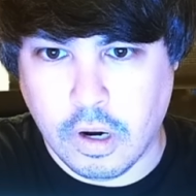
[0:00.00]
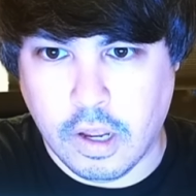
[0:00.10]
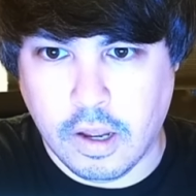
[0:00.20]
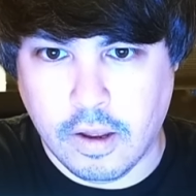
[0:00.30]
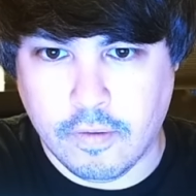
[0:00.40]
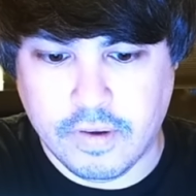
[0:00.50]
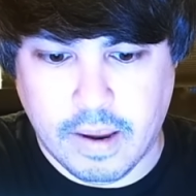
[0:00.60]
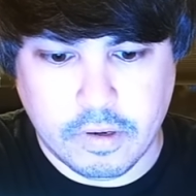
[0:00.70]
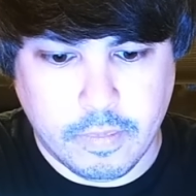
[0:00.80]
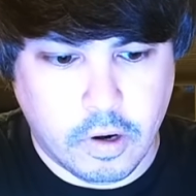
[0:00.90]
of
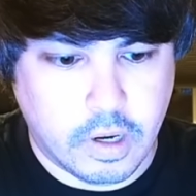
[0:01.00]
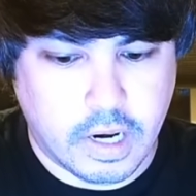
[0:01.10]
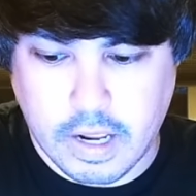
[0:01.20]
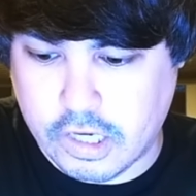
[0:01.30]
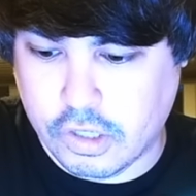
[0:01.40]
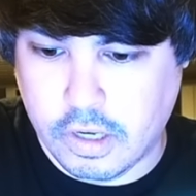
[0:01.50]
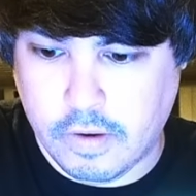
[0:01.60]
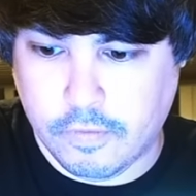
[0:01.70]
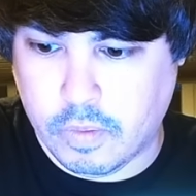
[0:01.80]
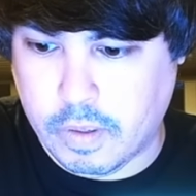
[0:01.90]
Captain America, and actually,
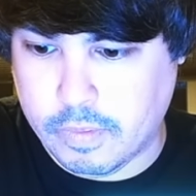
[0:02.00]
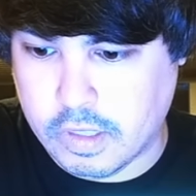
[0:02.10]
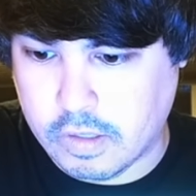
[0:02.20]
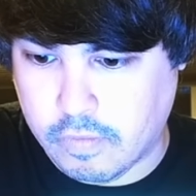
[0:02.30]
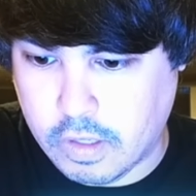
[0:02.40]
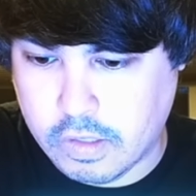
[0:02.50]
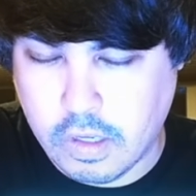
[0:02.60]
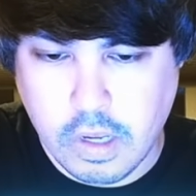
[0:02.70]
for the purposes of this,